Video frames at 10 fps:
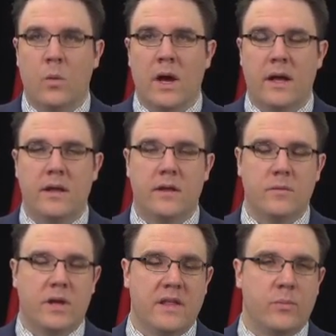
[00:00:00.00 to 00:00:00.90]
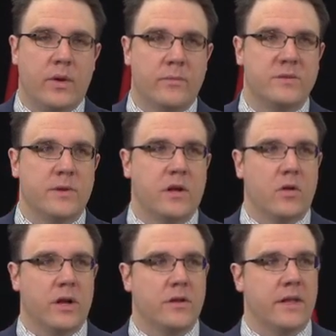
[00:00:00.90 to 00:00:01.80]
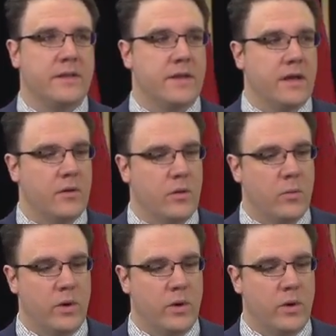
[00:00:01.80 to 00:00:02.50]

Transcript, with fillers: Well, again, the Premier's been clear that uh,